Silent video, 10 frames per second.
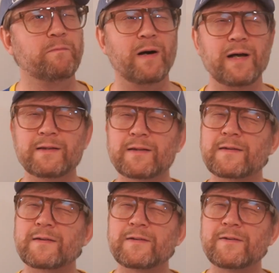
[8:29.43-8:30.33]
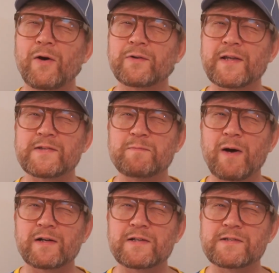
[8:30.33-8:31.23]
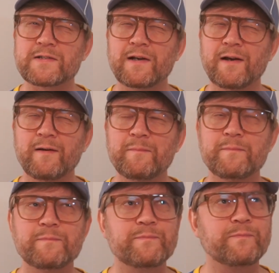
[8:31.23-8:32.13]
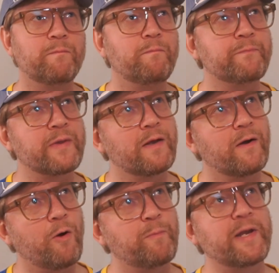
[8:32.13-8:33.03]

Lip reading: but not as much hop